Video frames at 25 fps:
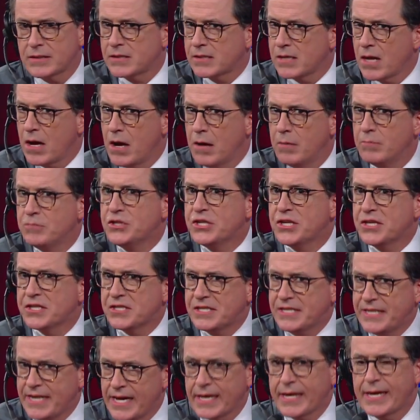some
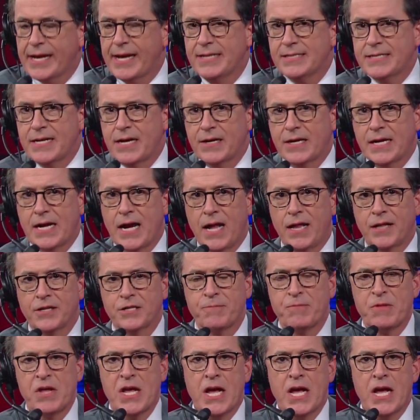just decades out of college.